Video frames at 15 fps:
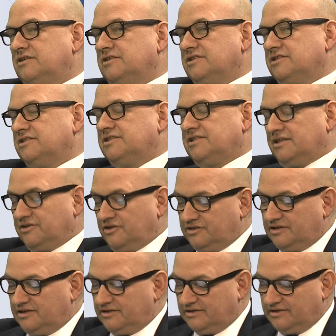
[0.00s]
This is
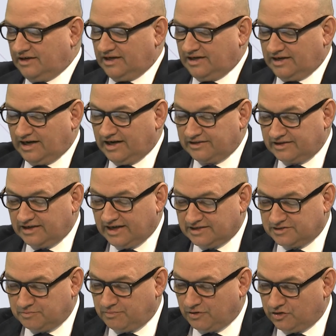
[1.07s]
another, I
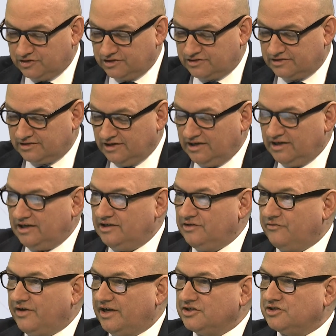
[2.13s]
guess, Polish
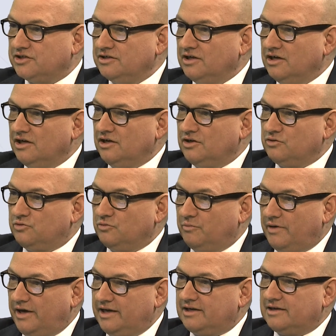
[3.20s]
invention to
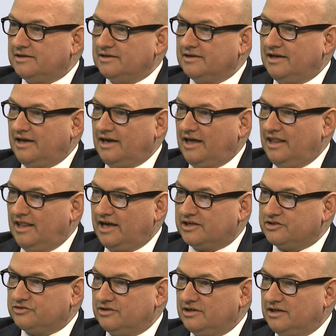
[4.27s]
make
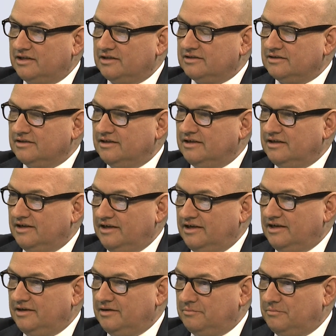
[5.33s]
electoral
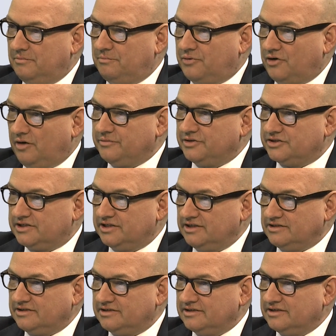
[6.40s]

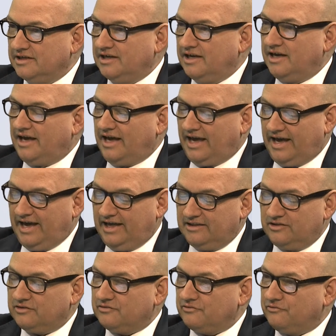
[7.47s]
promises
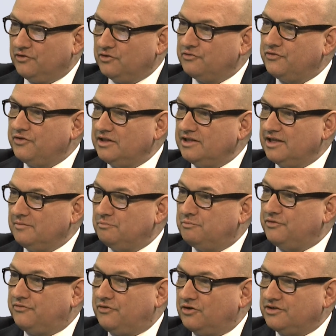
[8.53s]
and fulfill them
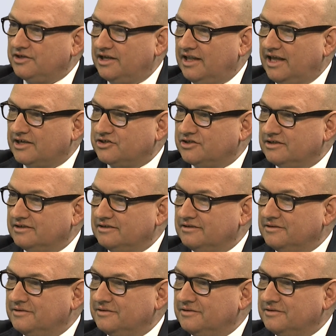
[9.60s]
before the election.